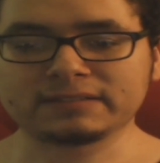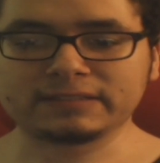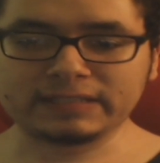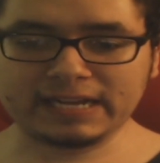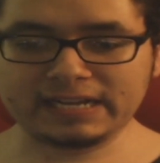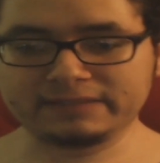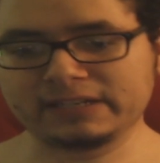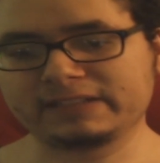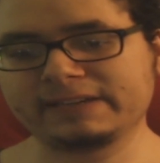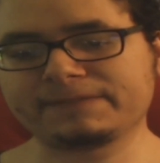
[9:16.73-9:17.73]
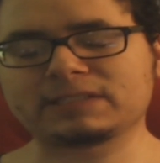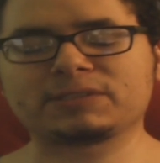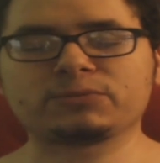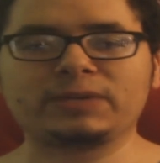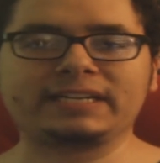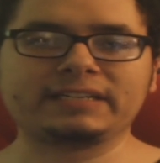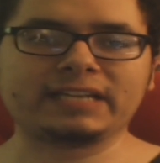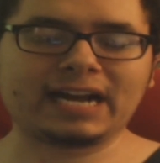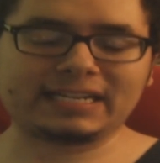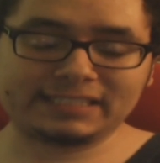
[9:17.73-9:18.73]
the difference between
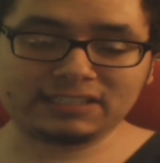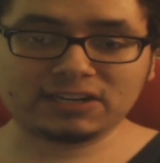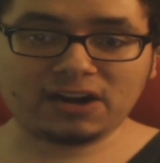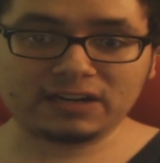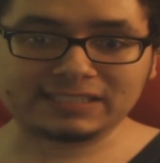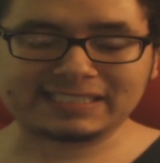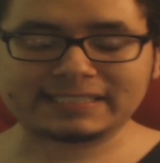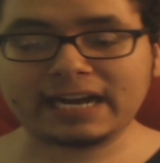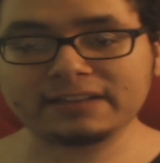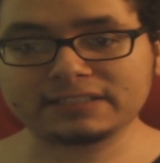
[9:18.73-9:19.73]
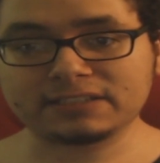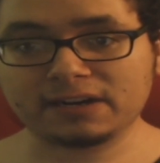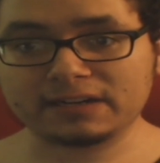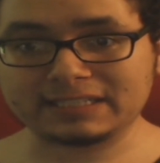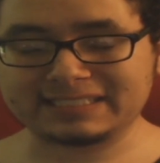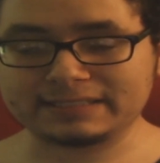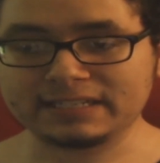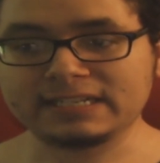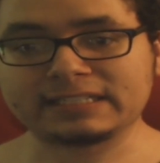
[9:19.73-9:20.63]
the Godzilla cards and Scalding Tarn is